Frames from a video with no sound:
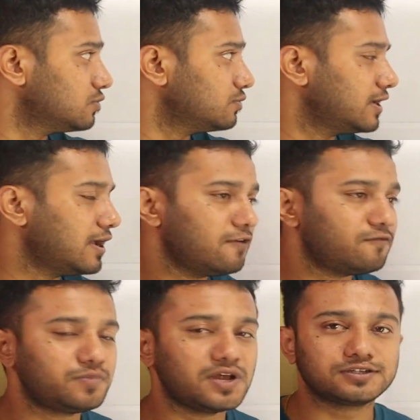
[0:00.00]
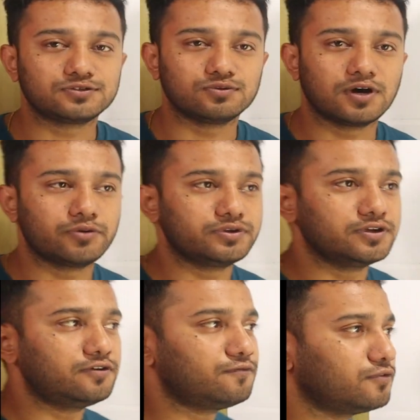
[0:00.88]
So we have +2
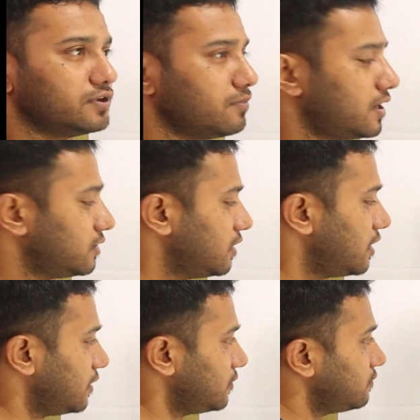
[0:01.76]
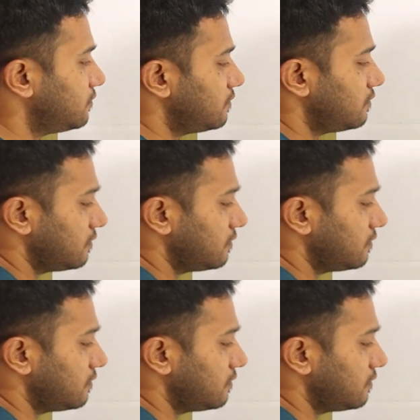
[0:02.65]
out here for the metal ion.